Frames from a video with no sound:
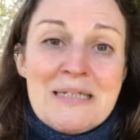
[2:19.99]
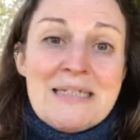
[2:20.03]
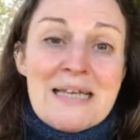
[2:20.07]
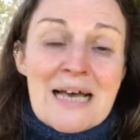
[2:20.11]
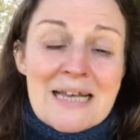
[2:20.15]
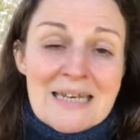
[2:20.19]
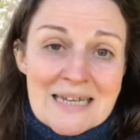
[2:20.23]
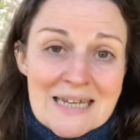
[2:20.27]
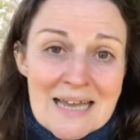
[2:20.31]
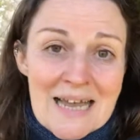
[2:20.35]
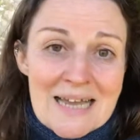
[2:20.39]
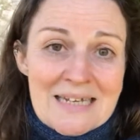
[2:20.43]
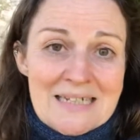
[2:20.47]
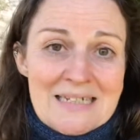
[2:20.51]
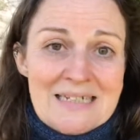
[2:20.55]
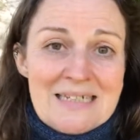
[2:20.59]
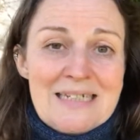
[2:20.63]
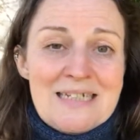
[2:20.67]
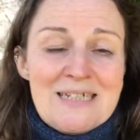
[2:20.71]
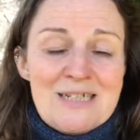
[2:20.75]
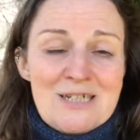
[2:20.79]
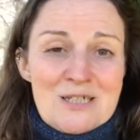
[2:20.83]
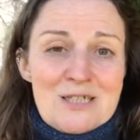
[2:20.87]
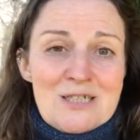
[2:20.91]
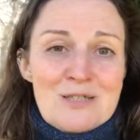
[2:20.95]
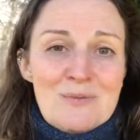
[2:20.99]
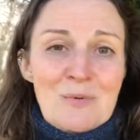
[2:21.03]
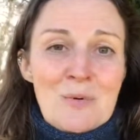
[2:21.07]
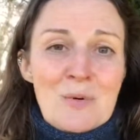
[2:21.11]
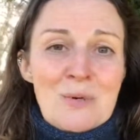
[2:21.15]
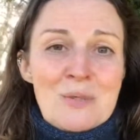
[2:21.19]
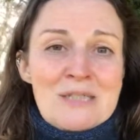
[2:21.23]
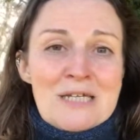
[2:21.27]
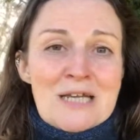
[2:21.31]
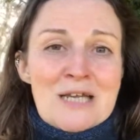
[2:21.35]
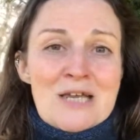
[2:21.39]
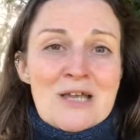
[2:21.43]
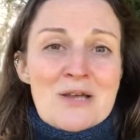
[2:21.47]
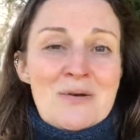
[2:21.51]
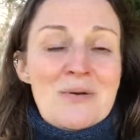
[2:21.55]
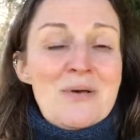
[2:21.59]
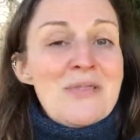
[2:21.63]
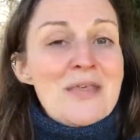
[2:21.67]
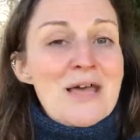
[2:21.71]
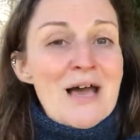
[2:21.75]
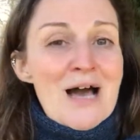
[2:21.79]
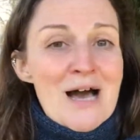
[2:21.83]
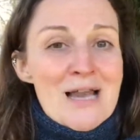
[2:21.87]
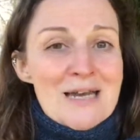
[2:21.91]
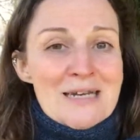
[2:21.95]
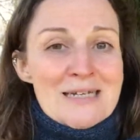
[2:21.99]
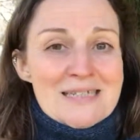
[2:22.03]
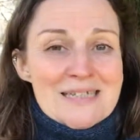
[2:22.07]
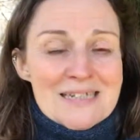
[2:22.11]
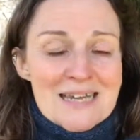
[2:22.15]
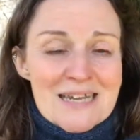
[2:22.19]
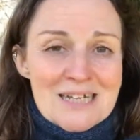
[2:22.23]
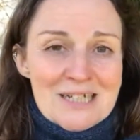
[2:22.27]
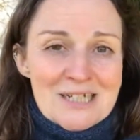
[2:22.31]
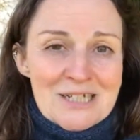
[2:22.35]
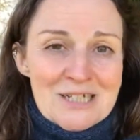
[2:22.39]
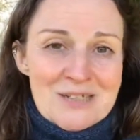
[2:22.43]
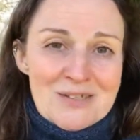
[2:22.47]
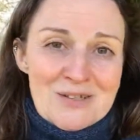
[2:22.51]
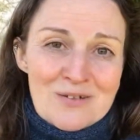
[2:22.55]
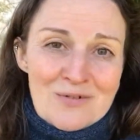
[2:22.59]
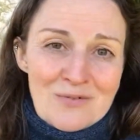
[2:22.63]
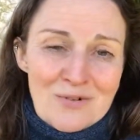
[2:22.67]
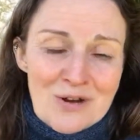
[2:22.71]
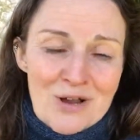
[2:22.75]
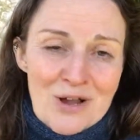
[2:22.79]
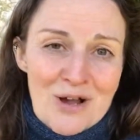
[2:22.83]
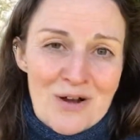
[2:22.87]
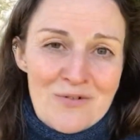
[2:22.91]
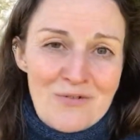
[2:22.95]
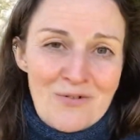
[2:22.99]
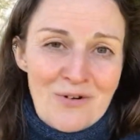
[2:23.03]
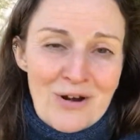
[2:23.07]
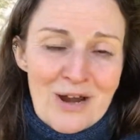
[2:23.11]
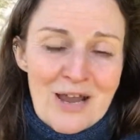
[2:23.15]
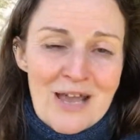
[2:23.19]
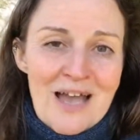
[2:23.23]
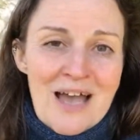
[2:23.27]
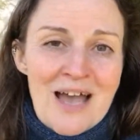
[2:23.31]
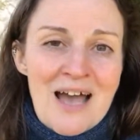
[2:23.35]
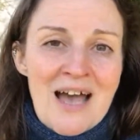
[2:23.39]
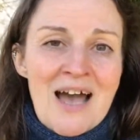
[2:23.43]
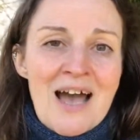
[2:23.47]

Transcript: dedicated to supporting you in the early stages of recovery.